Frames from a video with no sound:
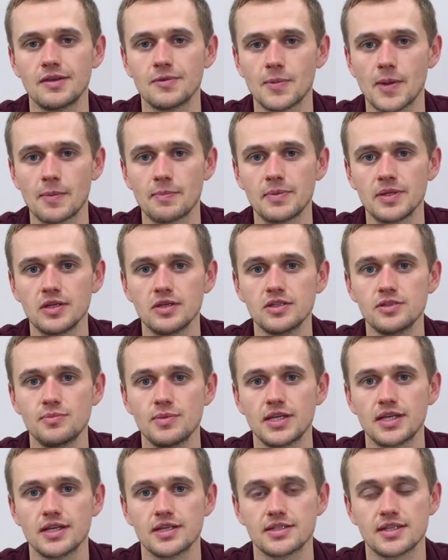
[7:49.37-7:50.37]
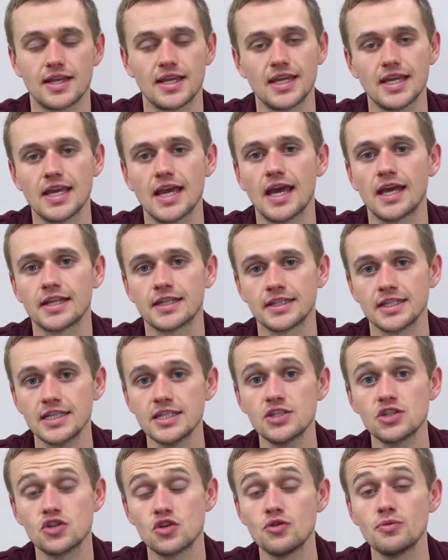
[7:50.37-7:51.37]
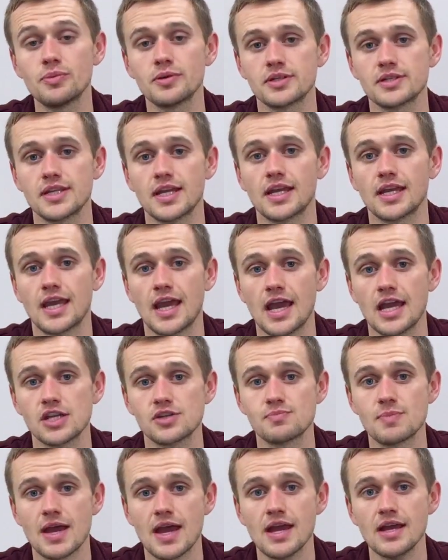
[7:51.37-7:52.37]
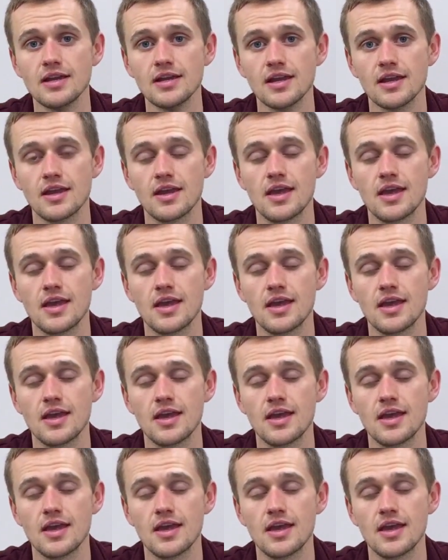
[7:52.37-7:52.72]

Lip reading: of my bills because I get at least 2% cash back.